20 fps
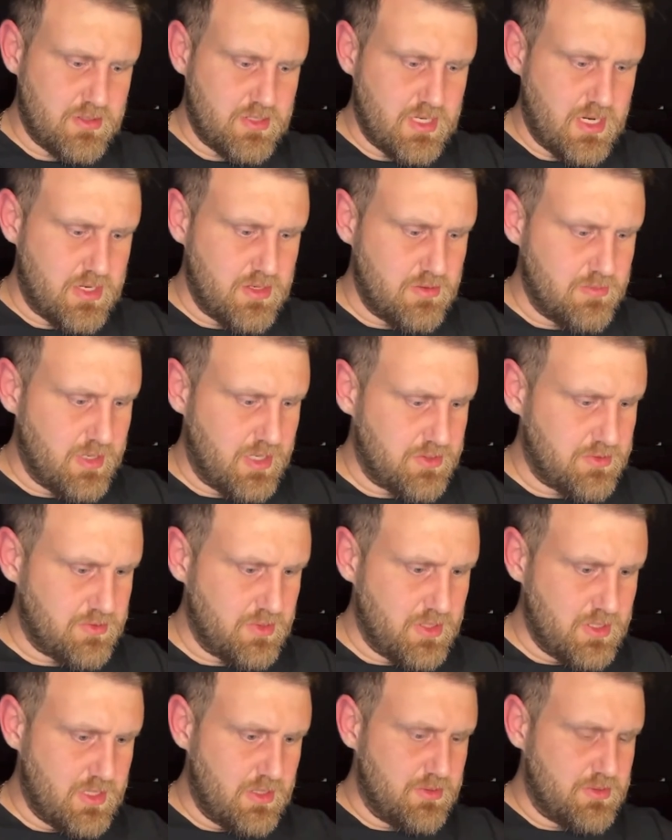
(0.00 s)
Get a new
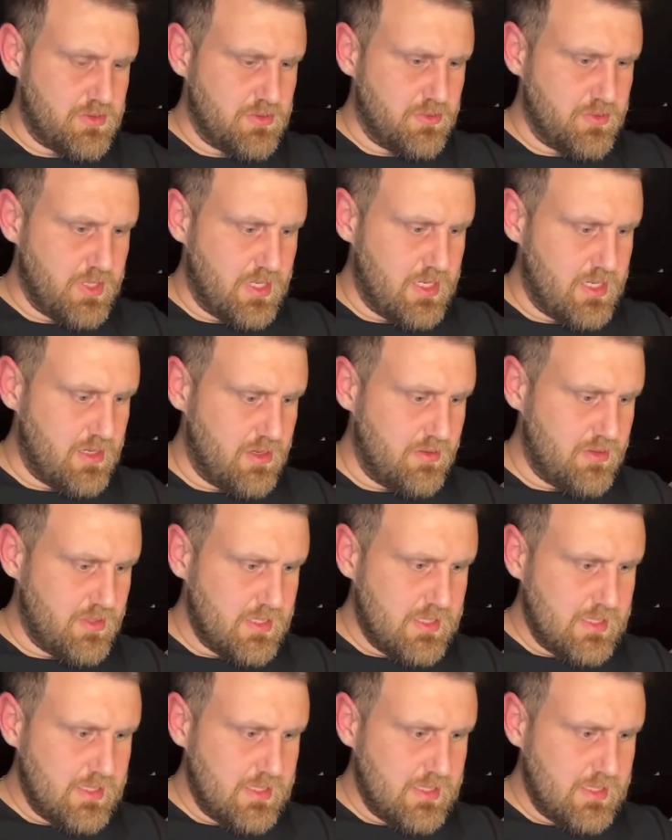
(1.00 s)
battery in, that will sort that out.